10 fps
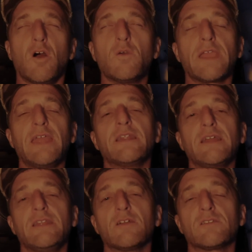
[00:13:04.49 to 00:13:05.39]
okay
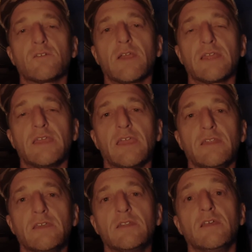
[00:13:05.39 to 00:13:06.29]
night here at the Grand
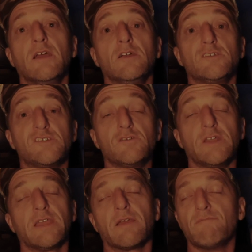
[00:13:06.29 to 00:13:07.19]
Canyon
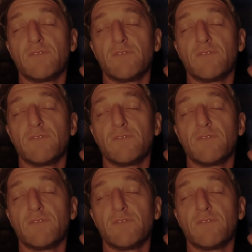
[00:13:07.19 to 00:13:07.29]
shooting.